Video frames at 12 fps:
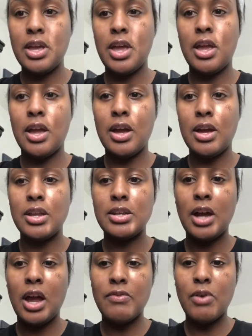and
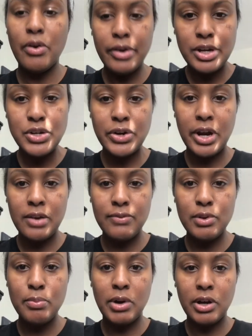I've already tried a
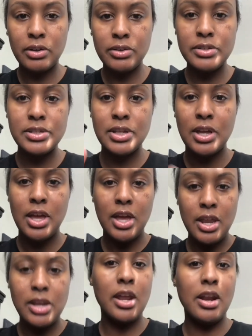few bottles.
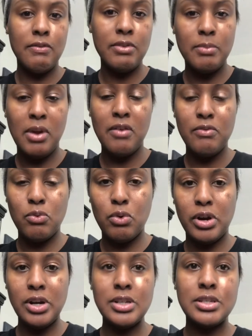None of them have
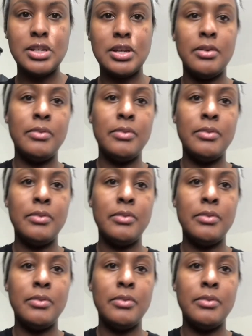worked.